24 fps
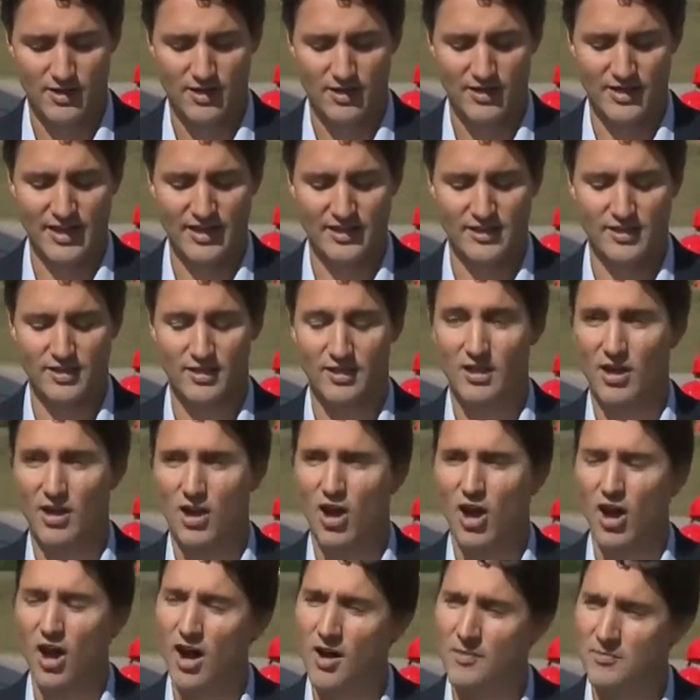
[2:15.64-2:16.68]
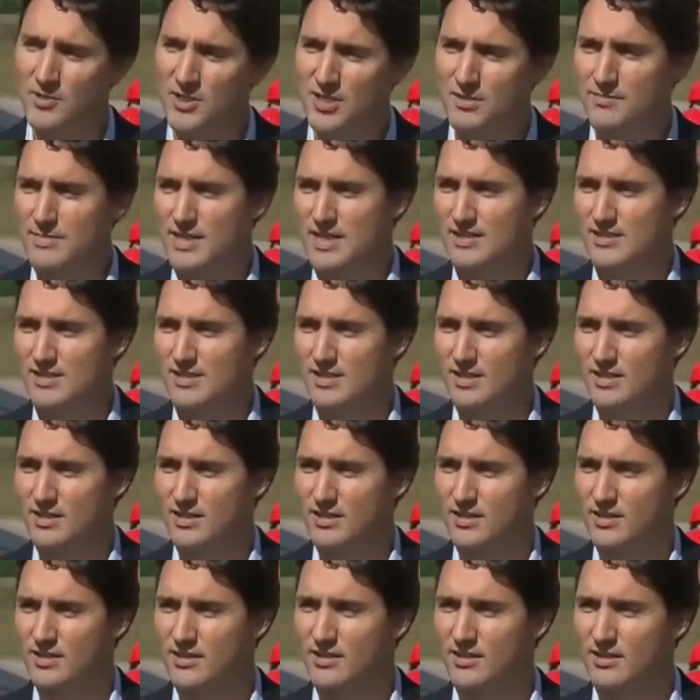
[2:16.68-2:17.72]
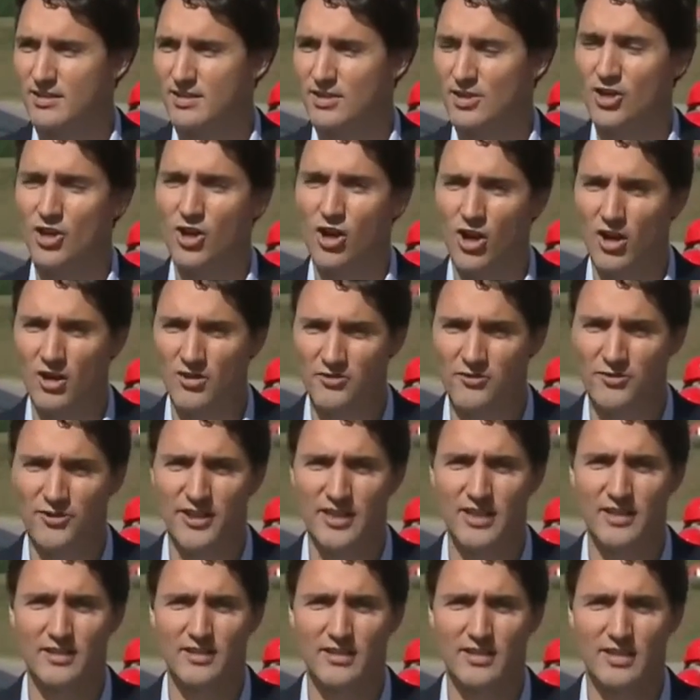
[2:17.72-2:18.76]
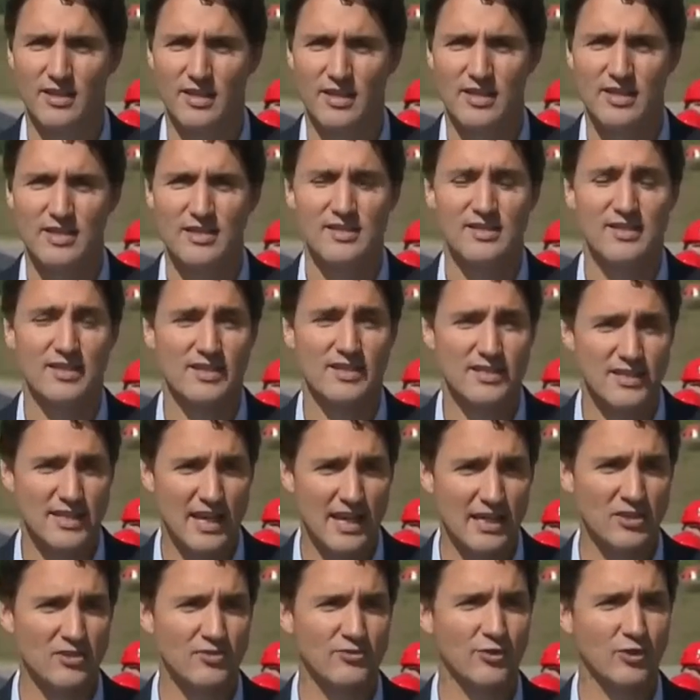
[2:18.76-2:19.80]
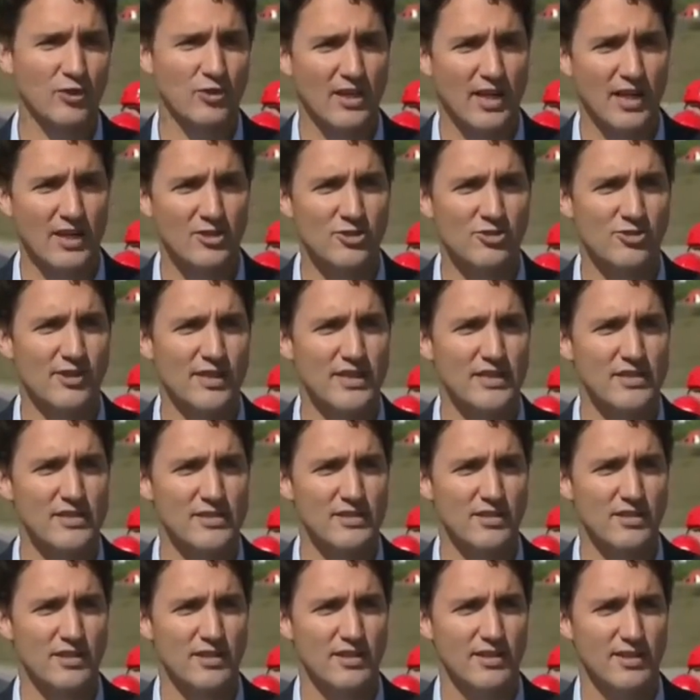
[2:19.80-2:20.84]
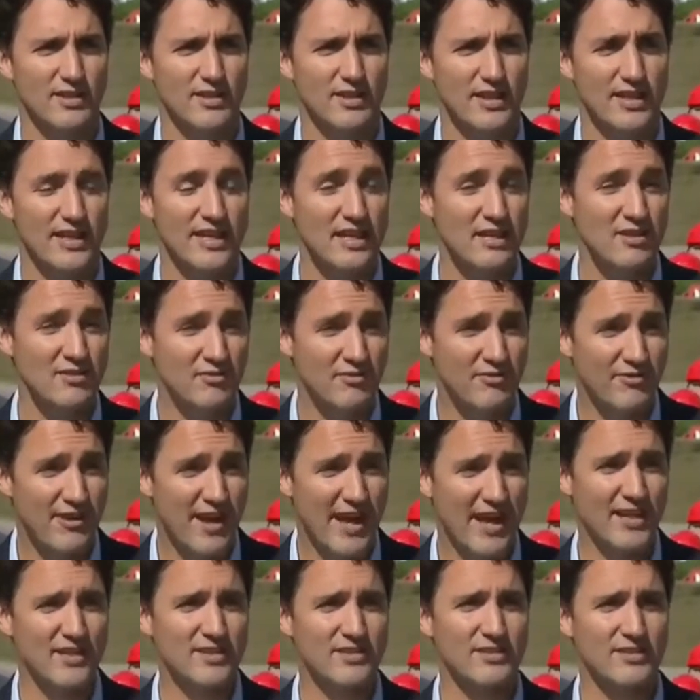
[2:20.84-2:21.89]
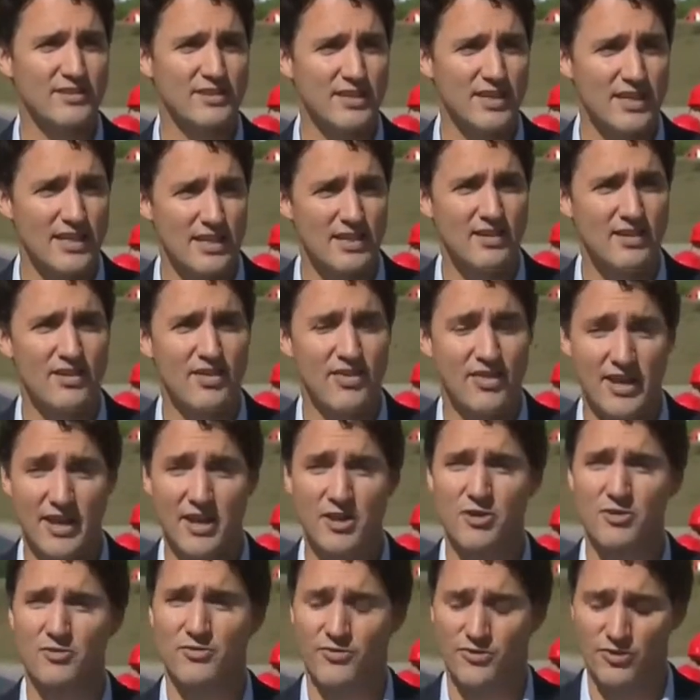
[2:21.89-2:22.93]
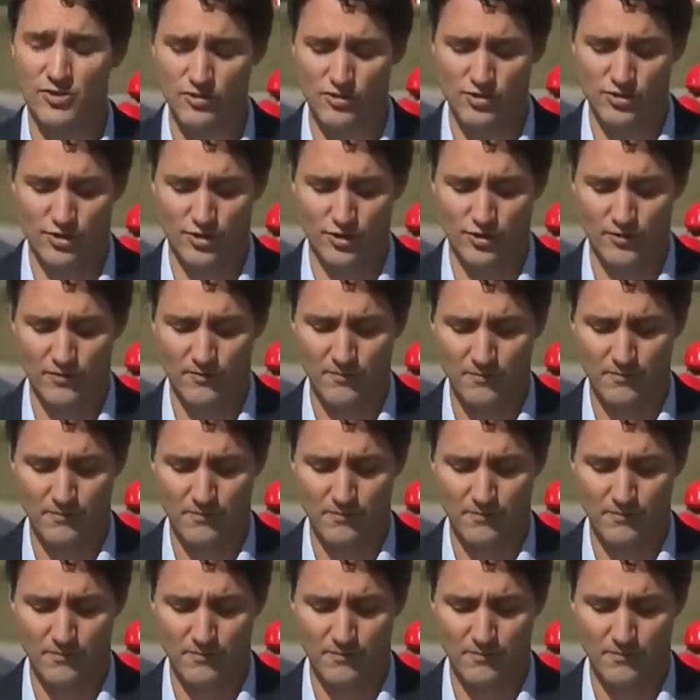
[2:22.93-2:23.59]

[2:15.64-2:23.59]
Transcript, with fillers: that optimistic, confident, successful countries invest in their future.